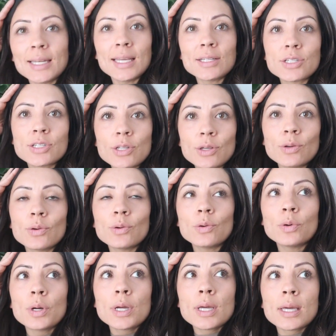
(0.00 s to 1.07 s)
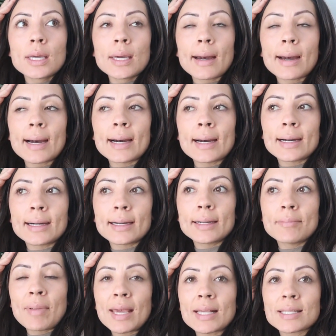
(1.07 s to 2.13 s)
need to
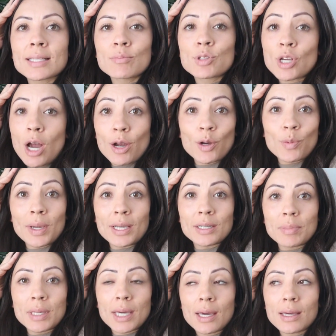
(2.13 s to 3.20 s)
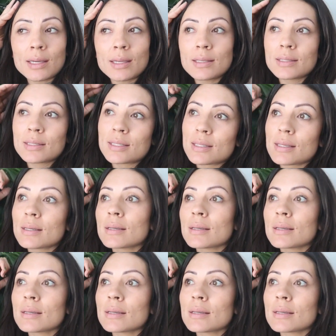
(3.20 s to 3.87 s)
uh, make some taco meat because